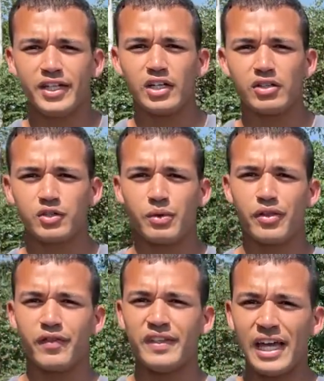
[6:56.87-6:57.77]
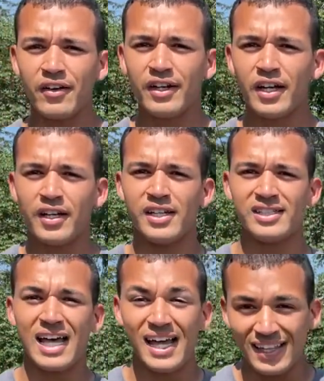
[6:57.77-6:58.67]
deals with the area is
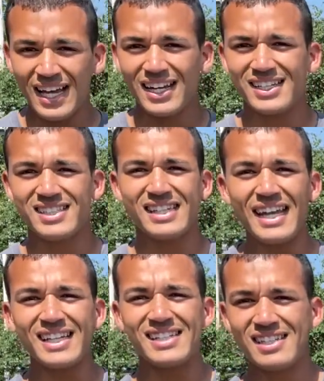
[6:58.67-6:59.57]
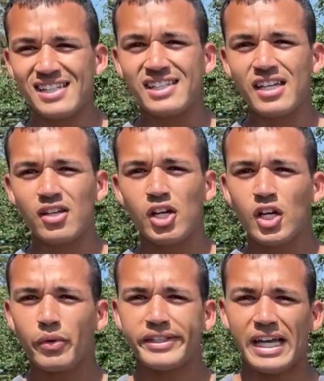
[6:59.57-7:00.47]
that, and that is stay consistent
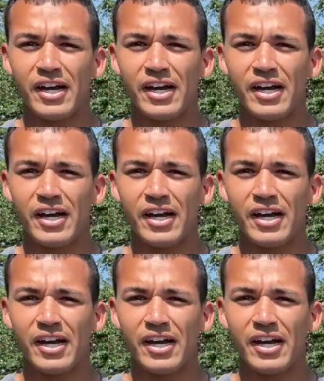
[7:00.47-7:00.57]
with the